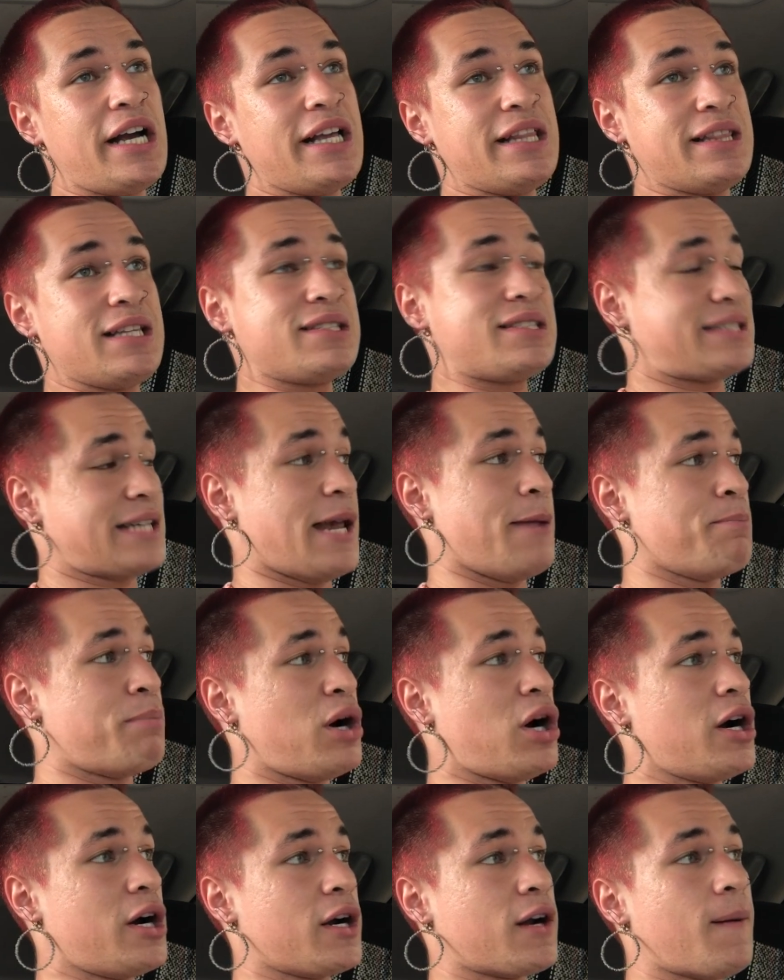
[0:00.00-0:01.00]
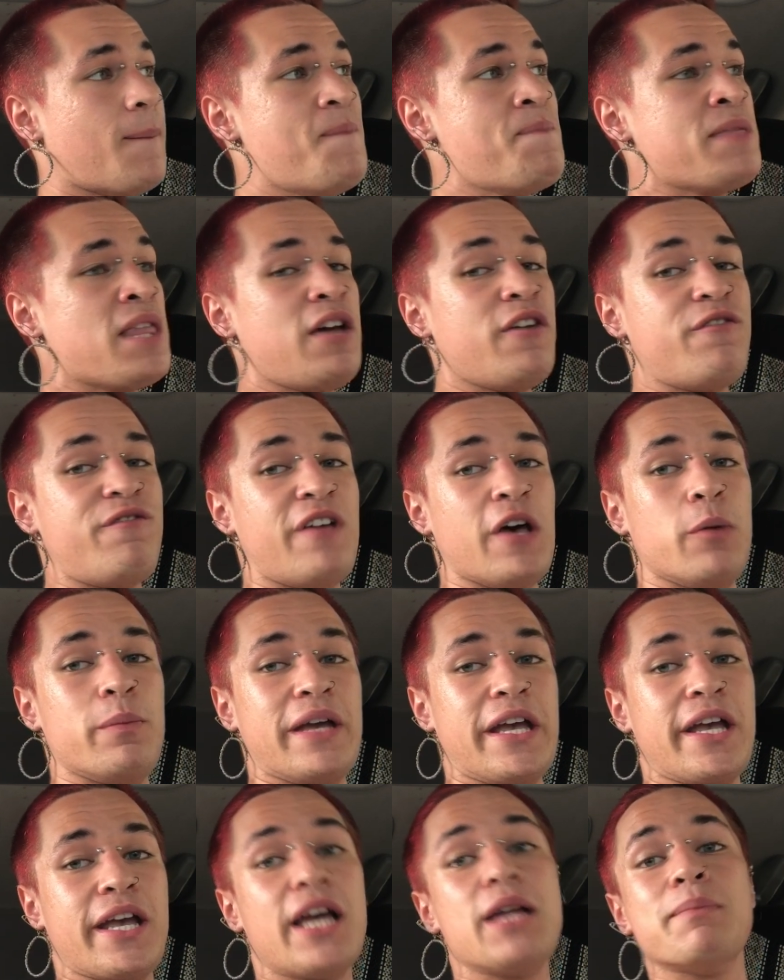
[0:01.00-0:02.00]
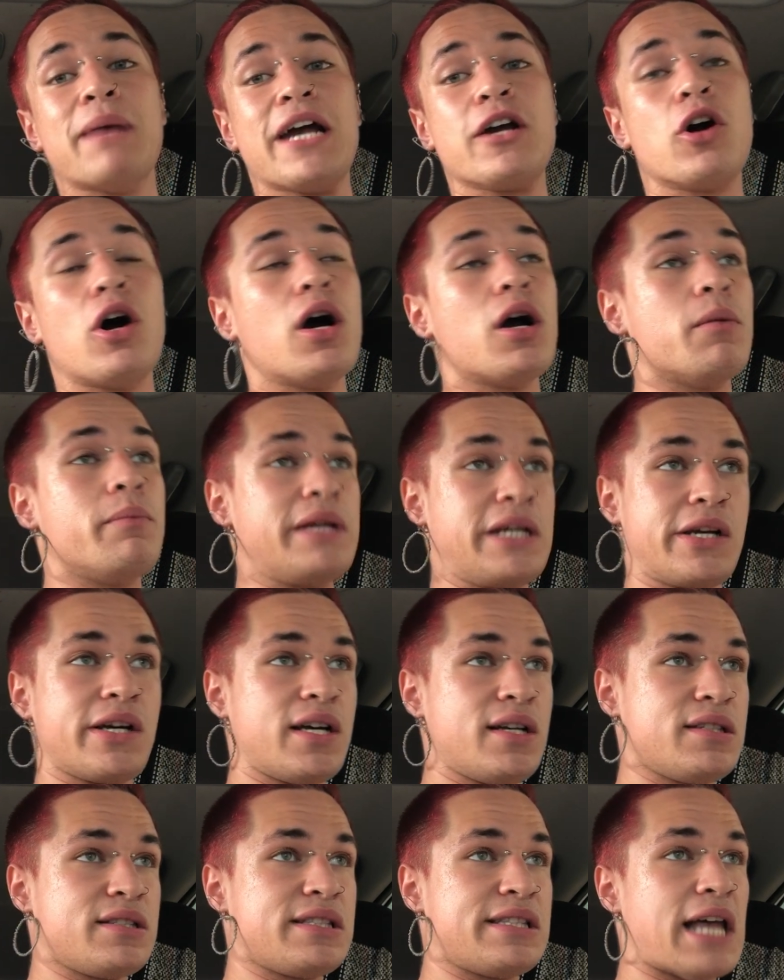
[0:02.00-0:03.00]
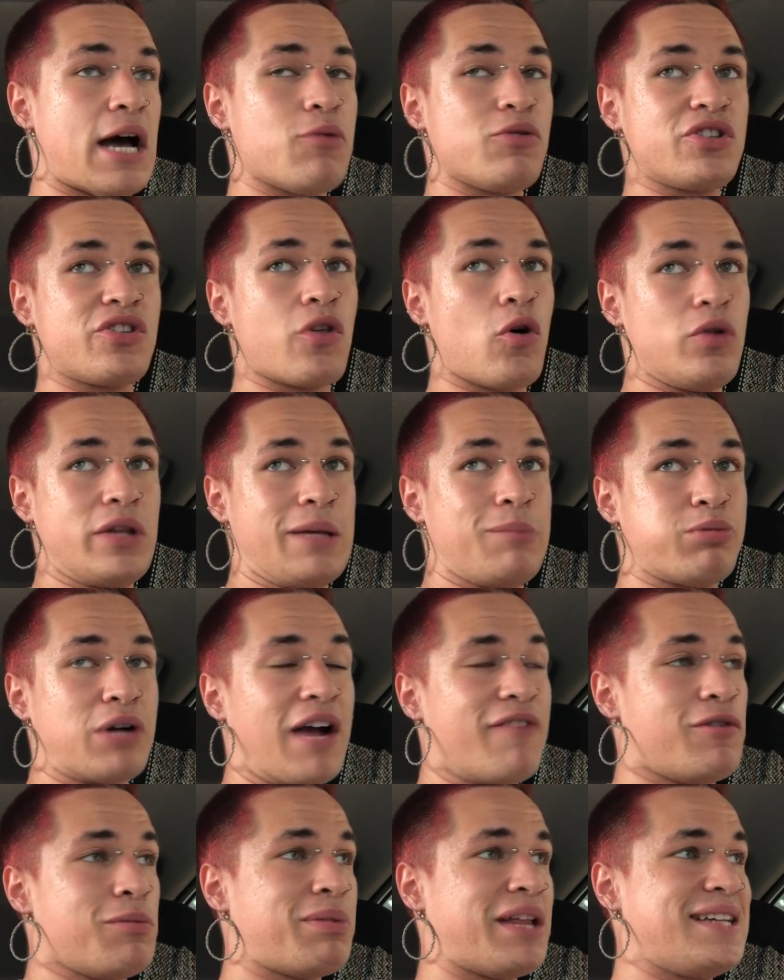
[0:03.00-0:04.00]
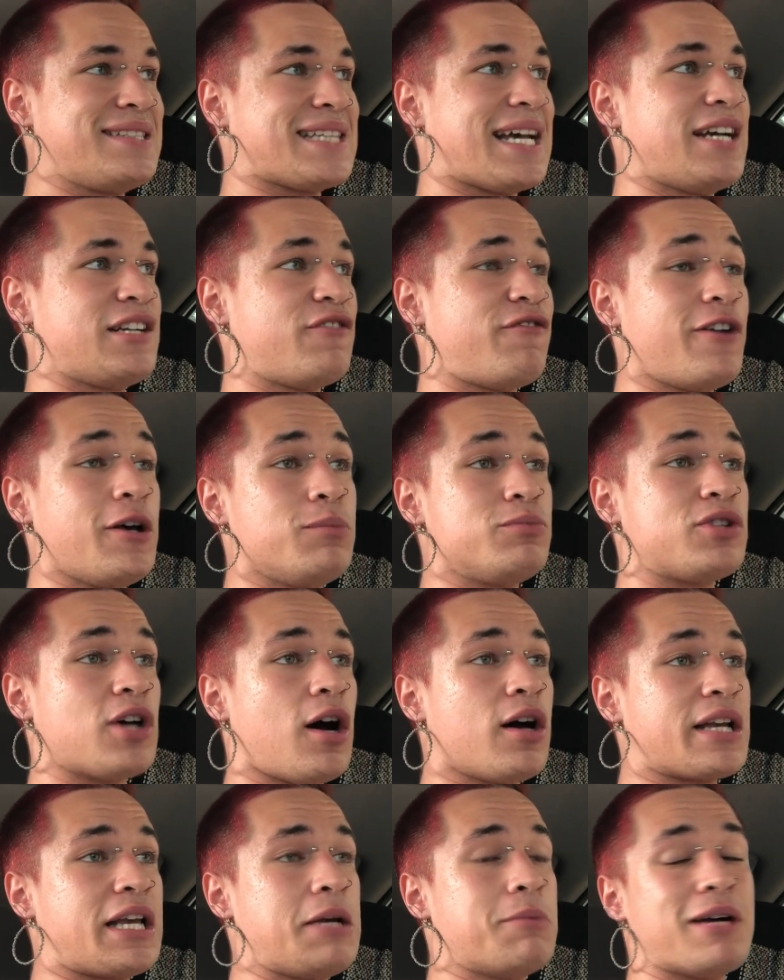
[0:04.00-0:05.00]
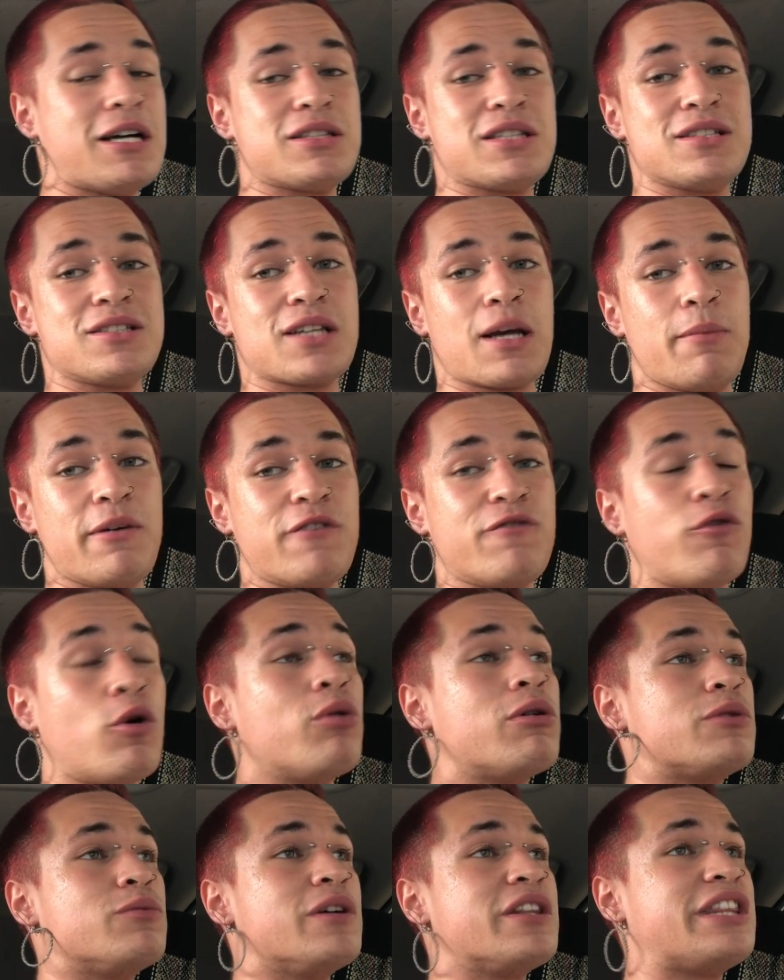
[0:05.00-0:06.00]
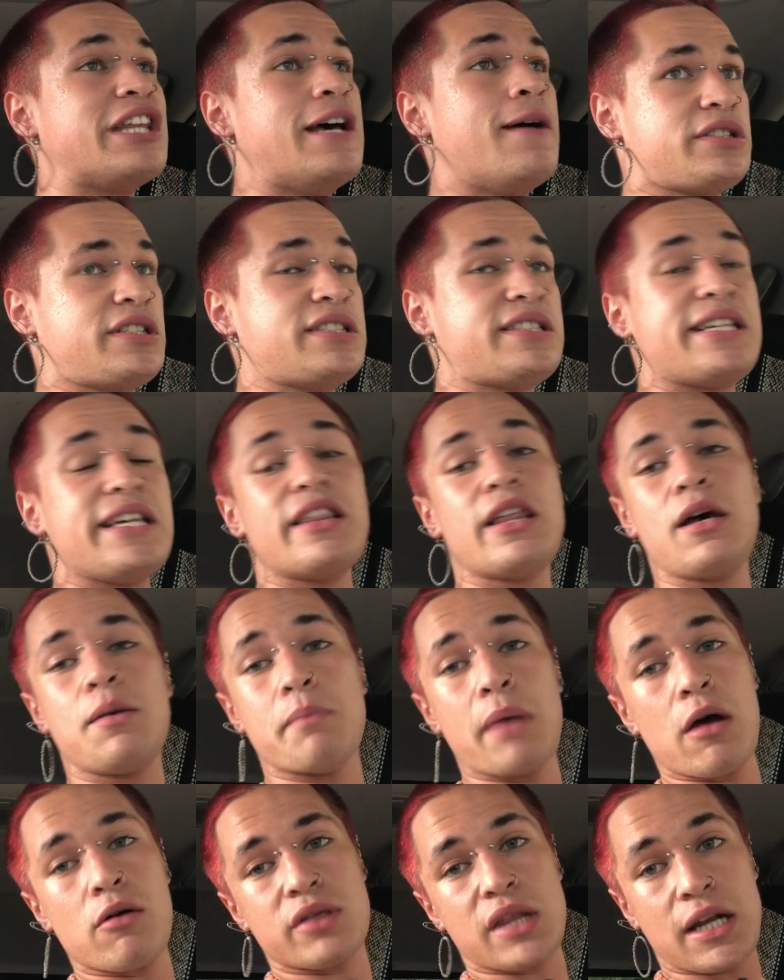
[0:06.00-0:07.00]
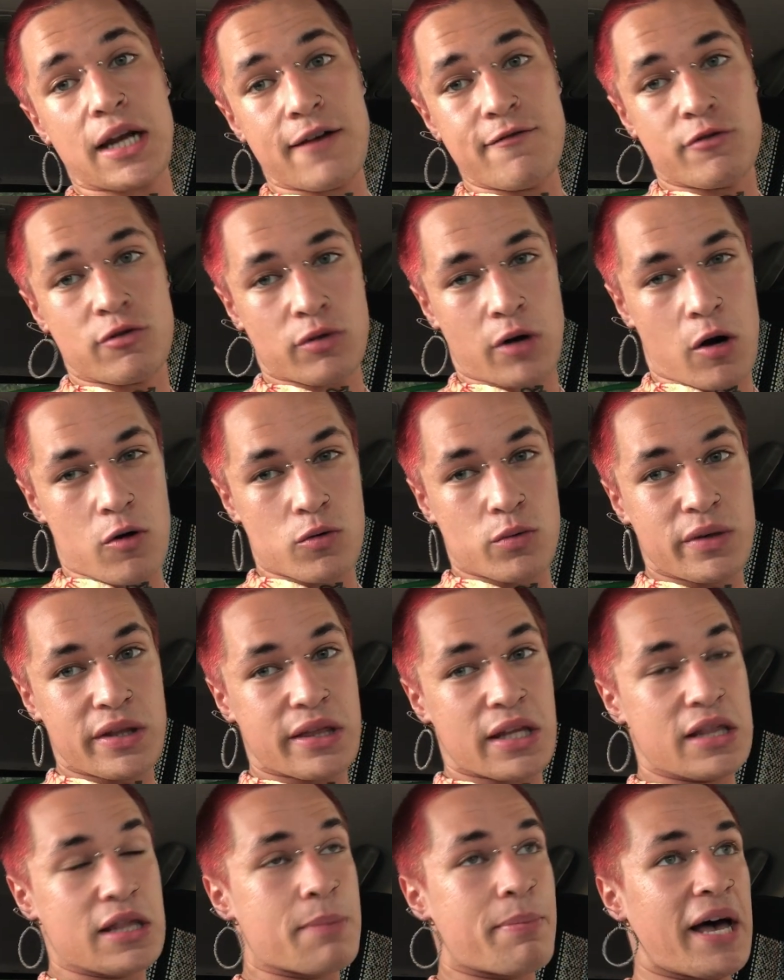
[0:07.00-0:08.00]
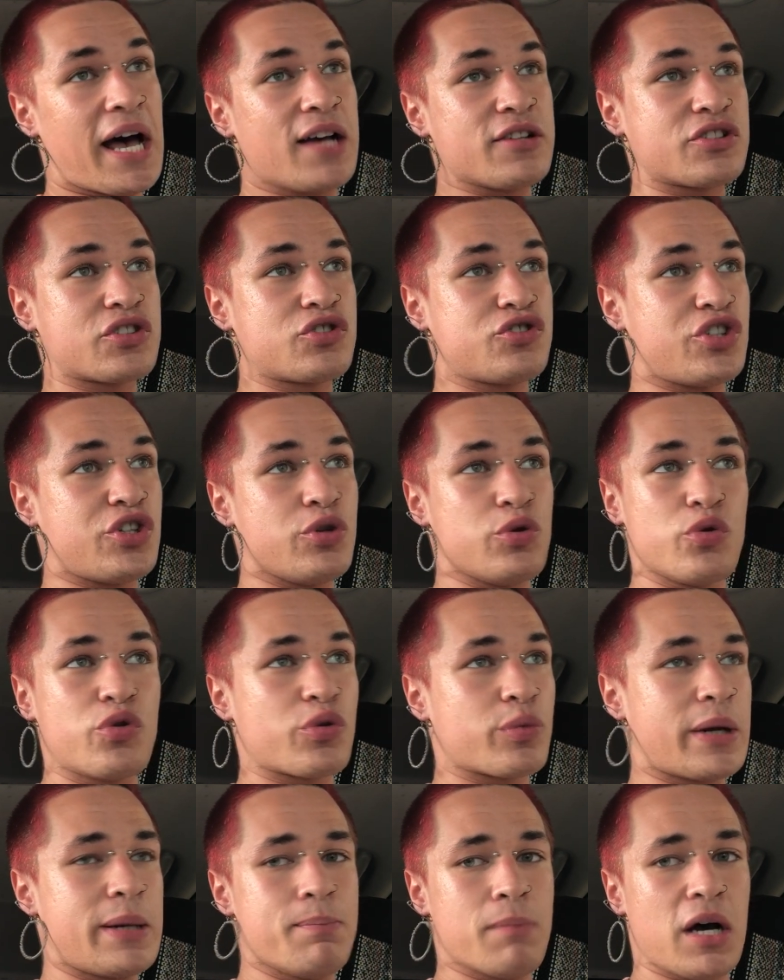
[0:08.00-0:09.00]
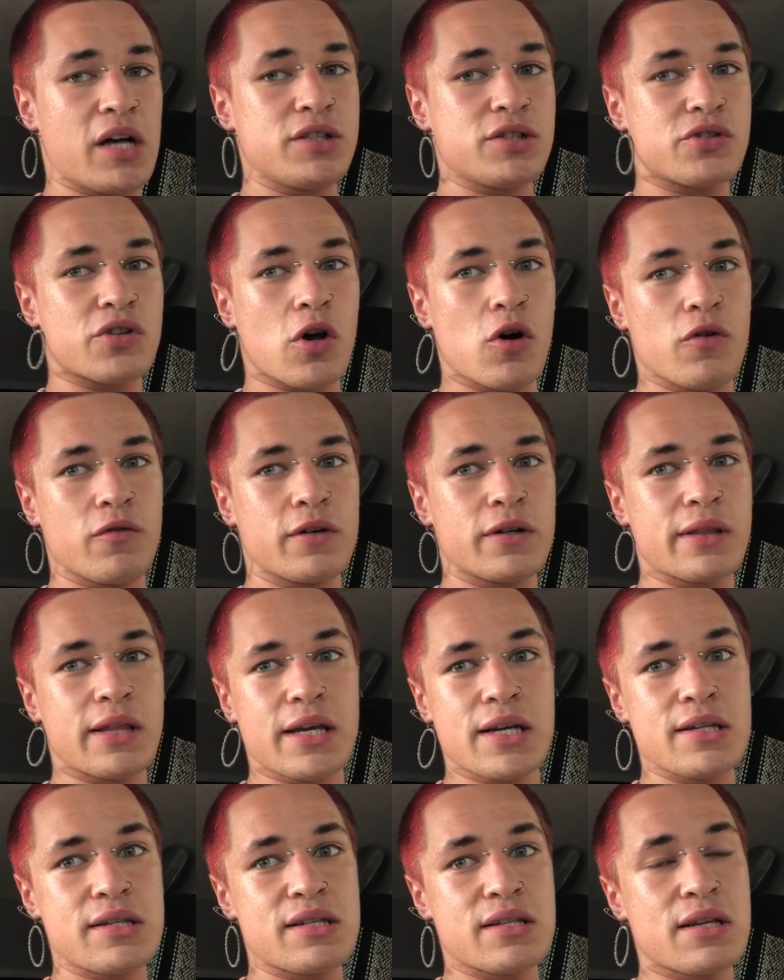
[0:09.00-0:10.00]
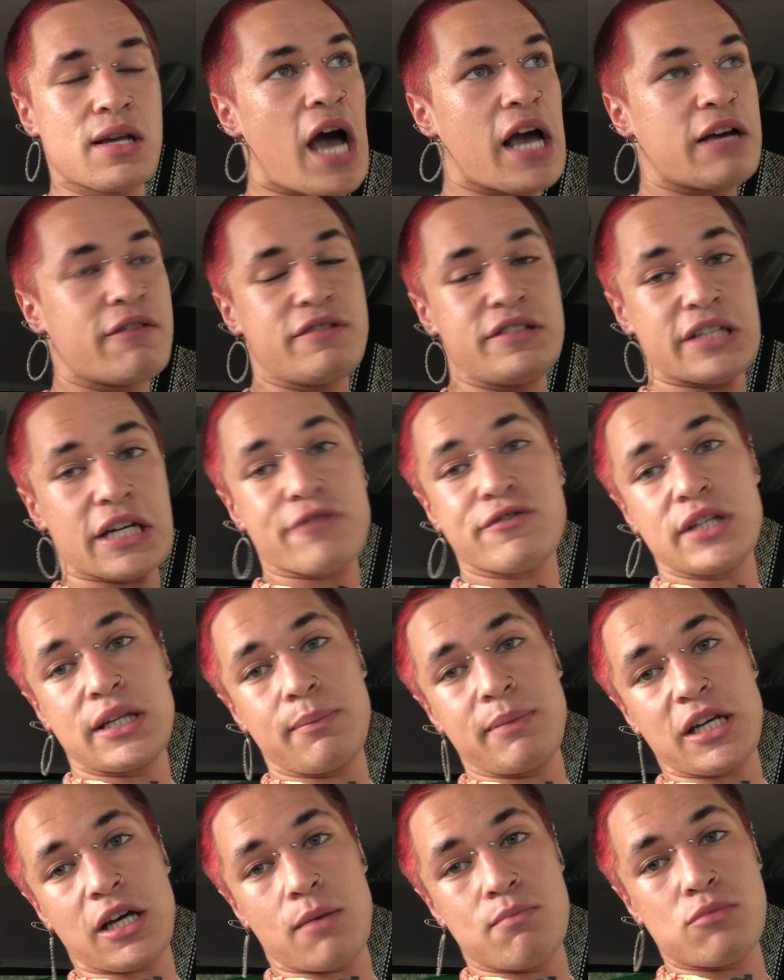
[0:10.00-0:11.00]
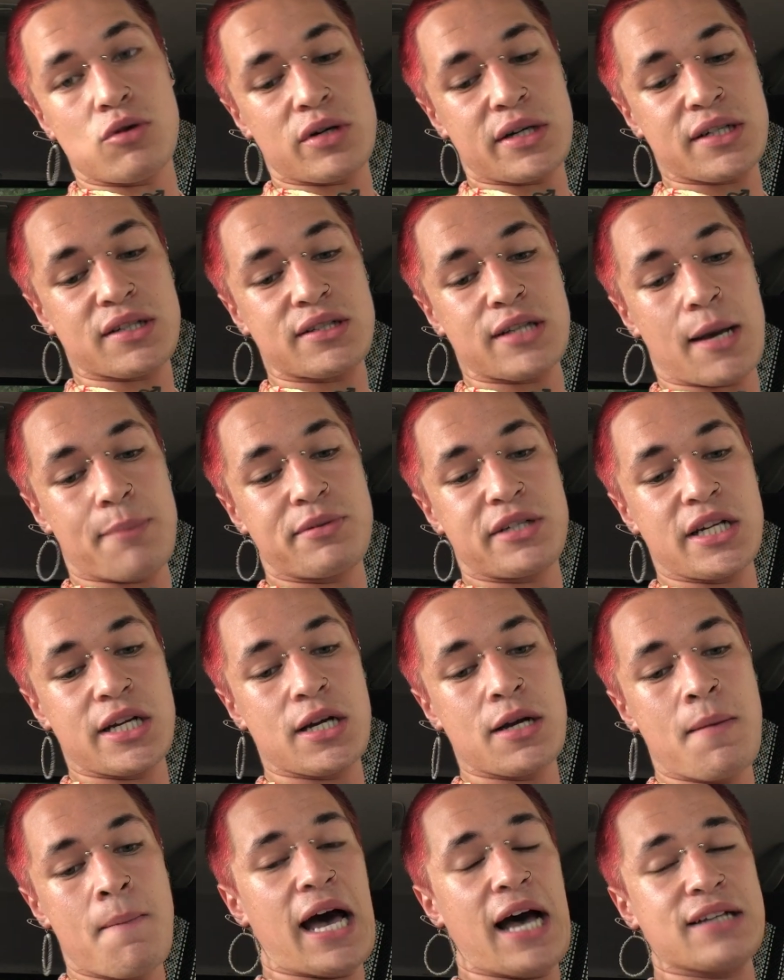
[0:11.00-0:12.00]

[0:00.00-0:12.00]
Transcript: in the same park, filming in my car, because that was the only private place I had to film, talking about this, coming forward with it. To see the amount that I've grown within the past 2-3 months over this, I have definitely become more accepting.